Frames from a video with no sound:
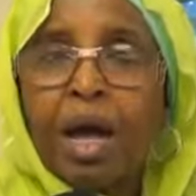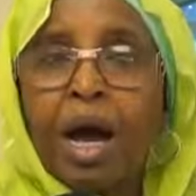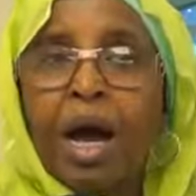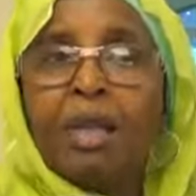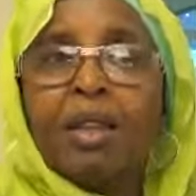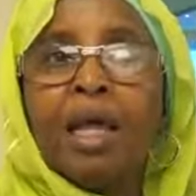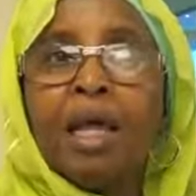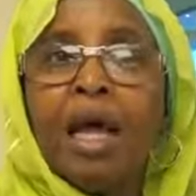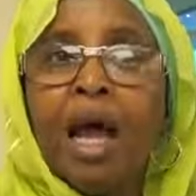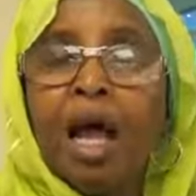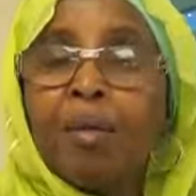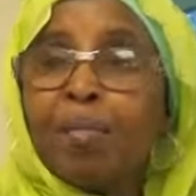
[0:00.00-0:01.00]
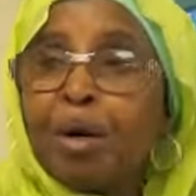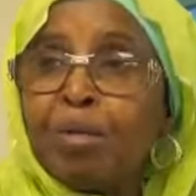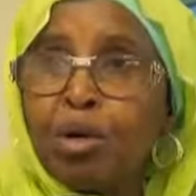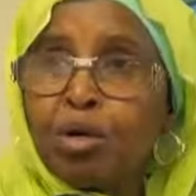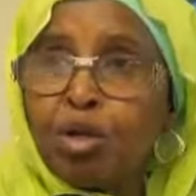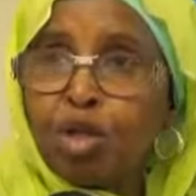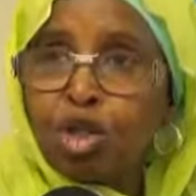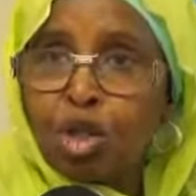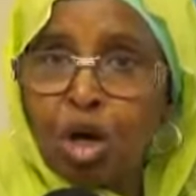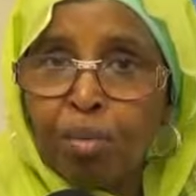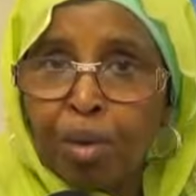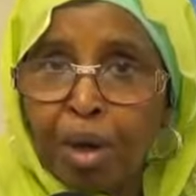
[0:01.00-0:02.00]
And they helped
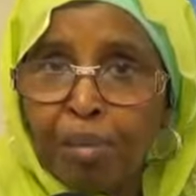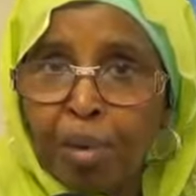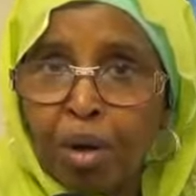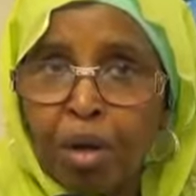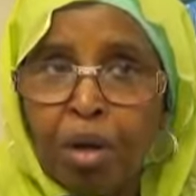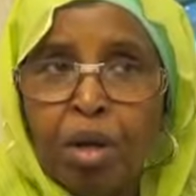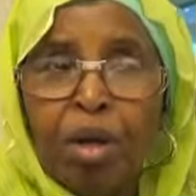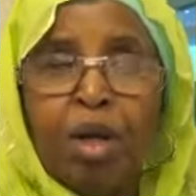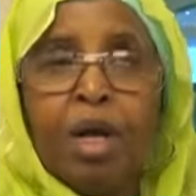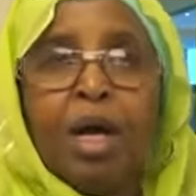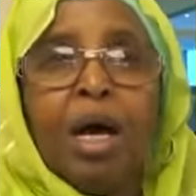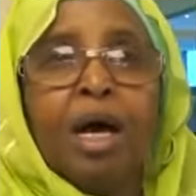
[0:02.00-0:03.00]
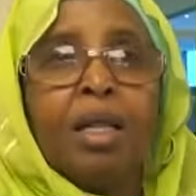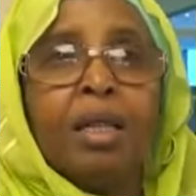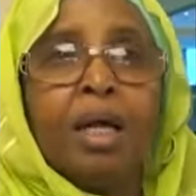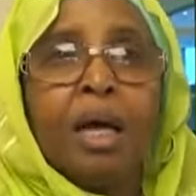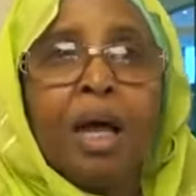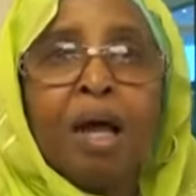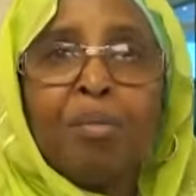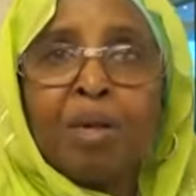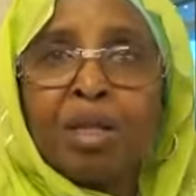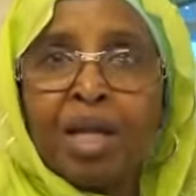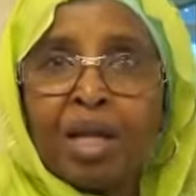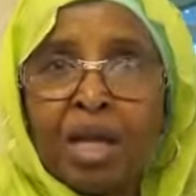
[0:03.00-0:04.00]
Mogadishu people, and they
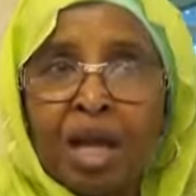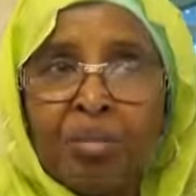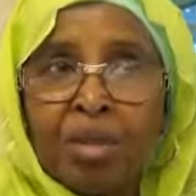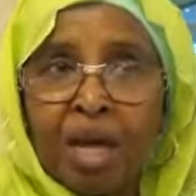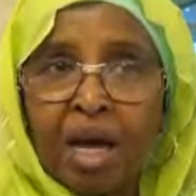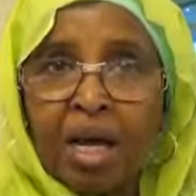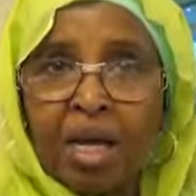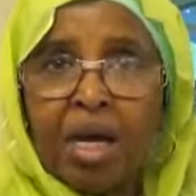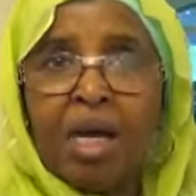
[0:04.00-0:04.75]
helped, they came there.